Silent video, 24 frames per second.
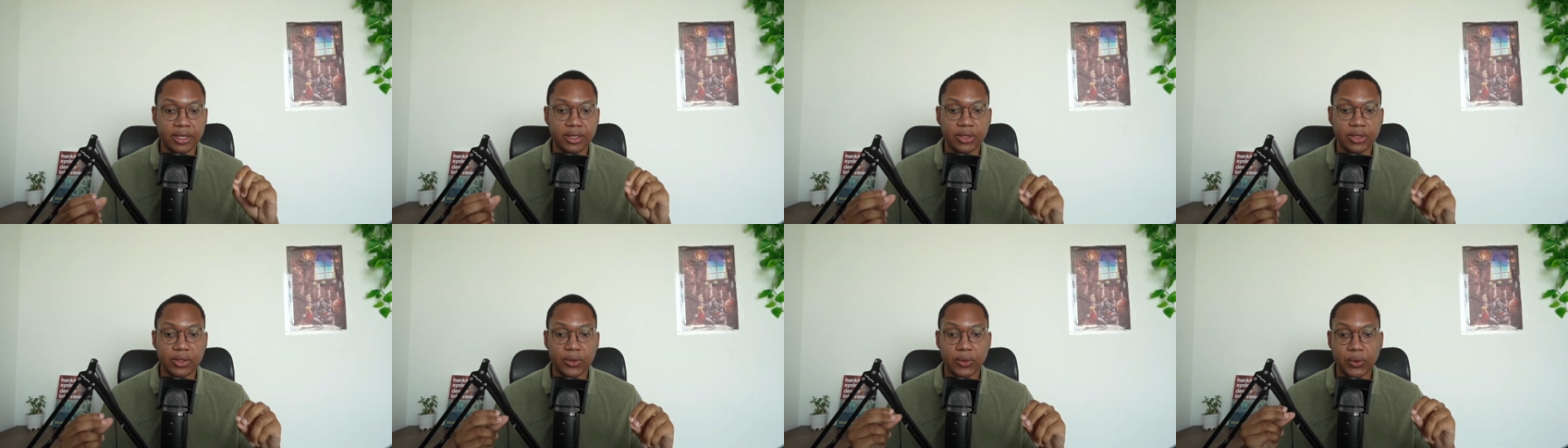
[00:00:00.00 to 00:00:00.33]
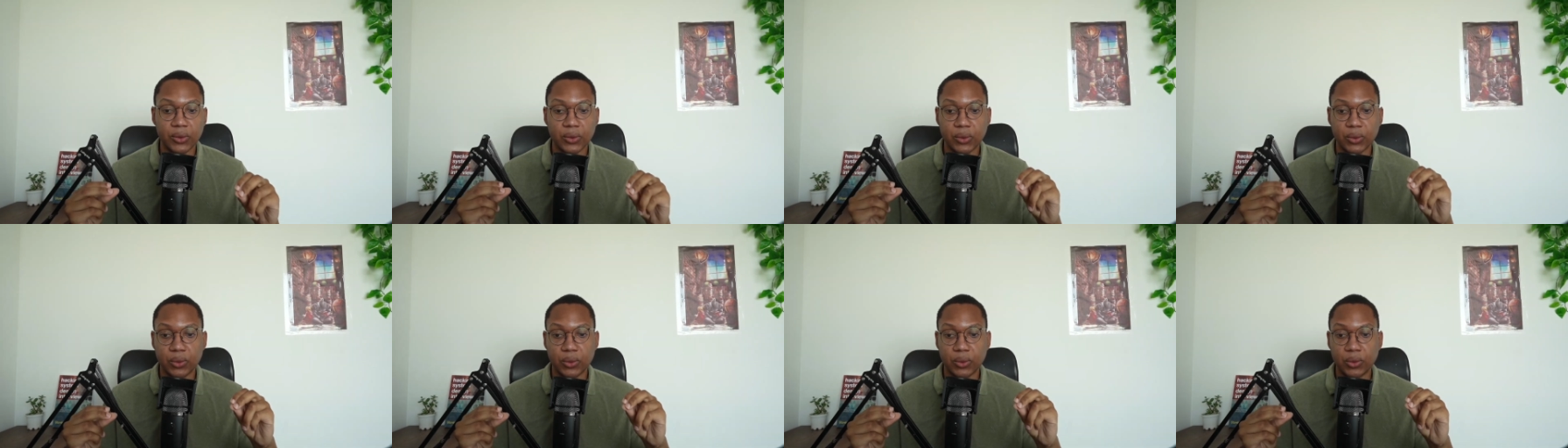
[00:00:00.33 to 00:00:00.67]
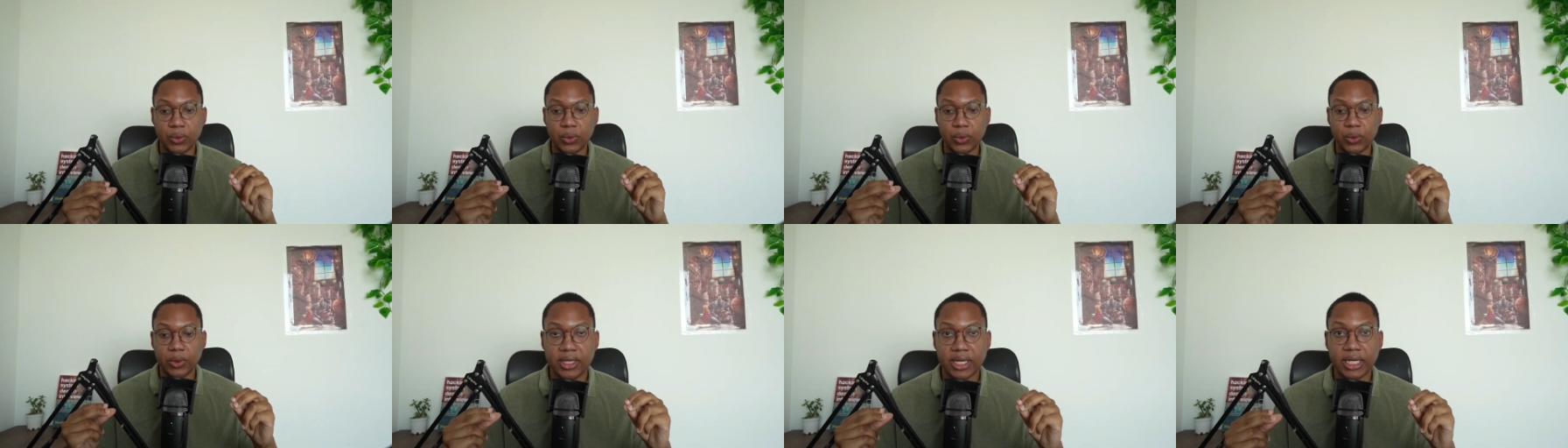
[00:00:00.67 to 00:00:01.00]

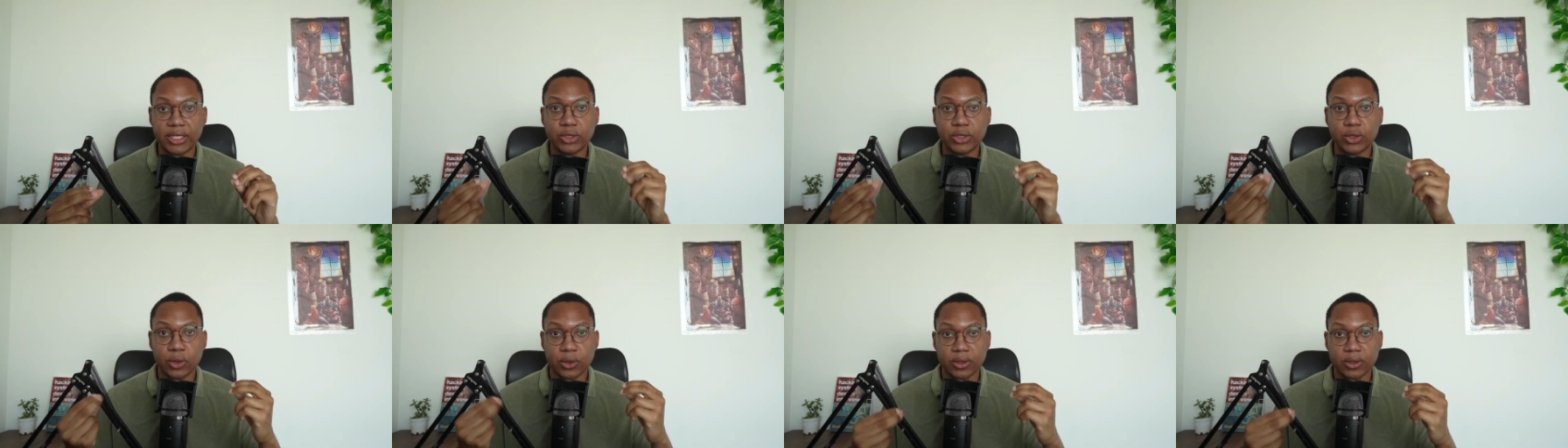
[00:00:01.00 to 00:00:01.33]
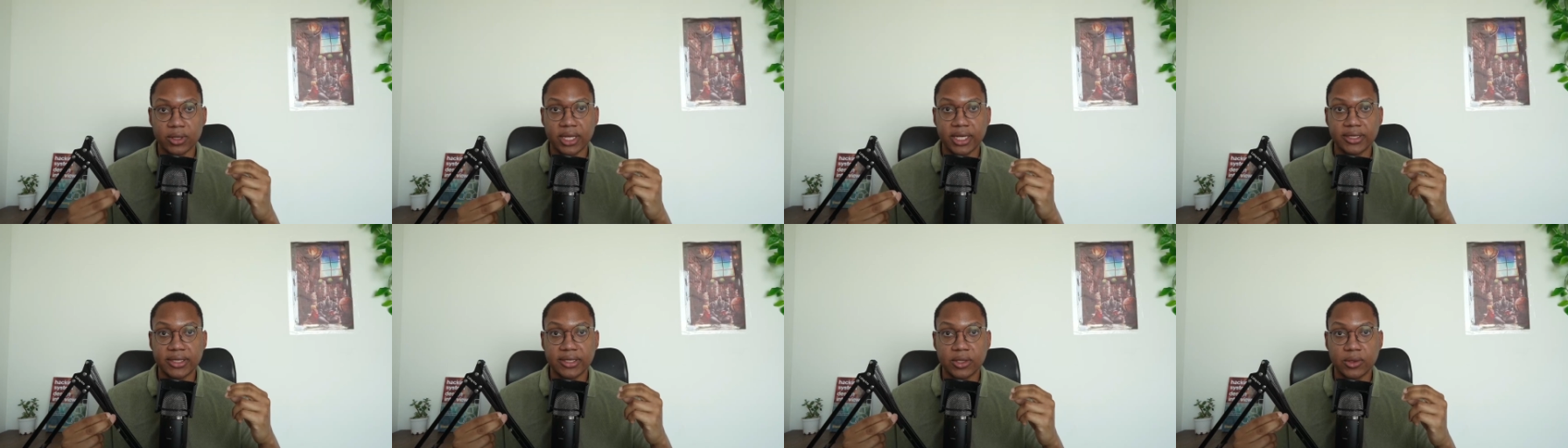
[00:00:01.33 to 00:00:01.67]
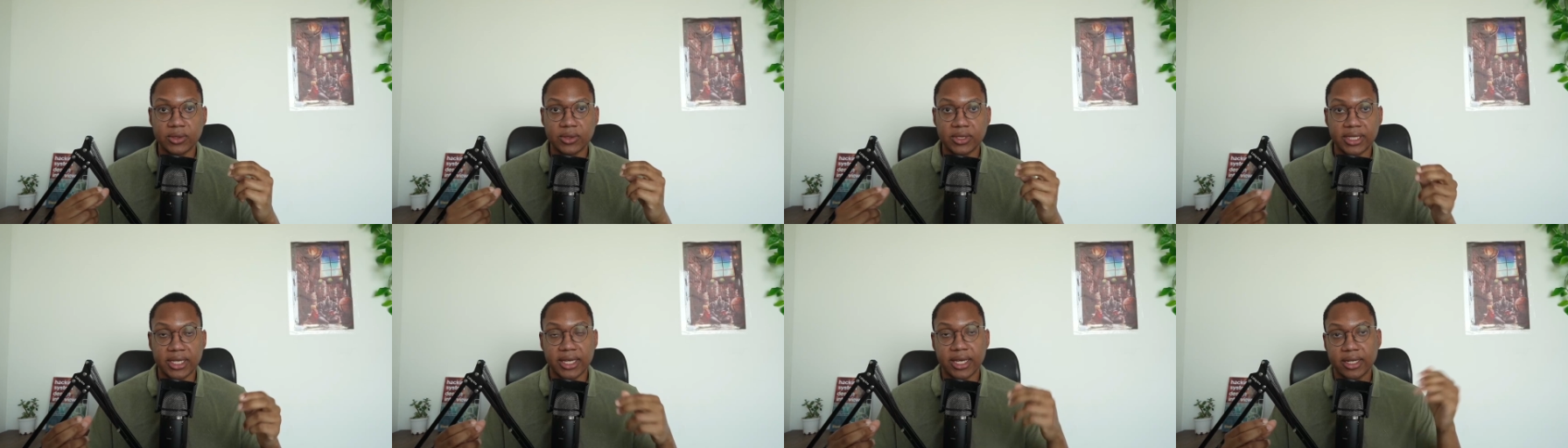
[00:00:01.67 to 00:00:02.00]
you internalize
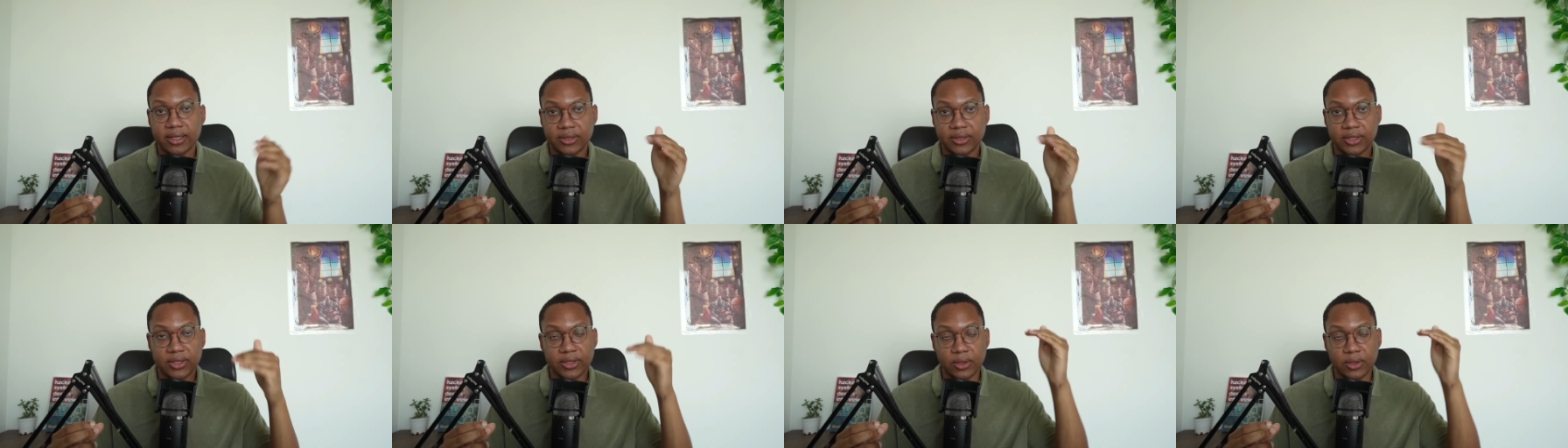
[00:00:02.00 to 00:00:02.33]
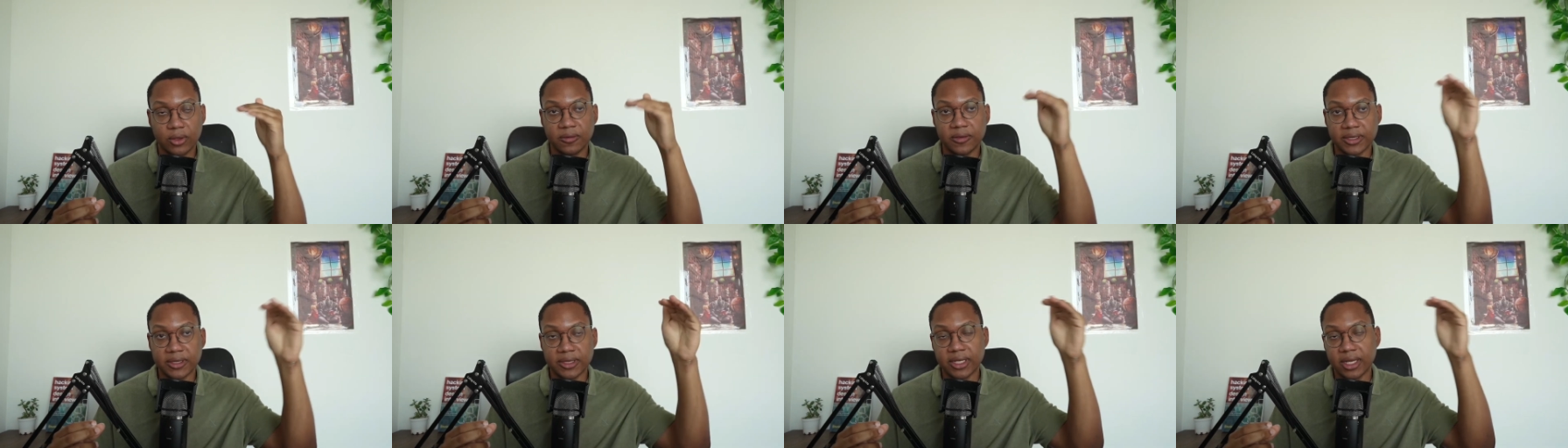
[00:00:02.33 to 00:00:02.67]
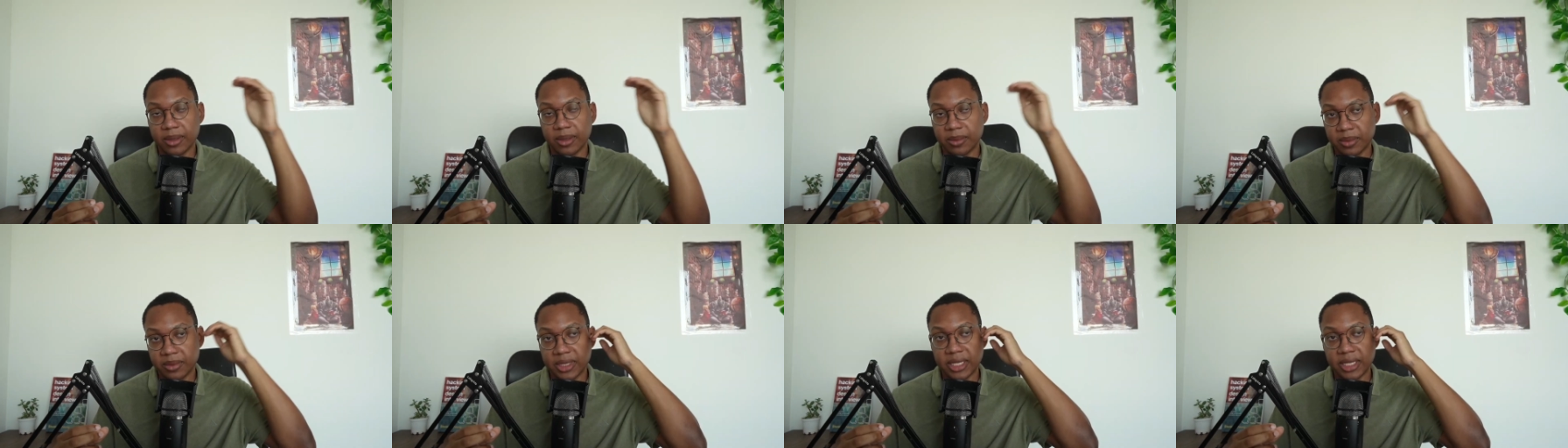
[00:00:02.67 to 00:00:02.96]
those and they kind of just surface up.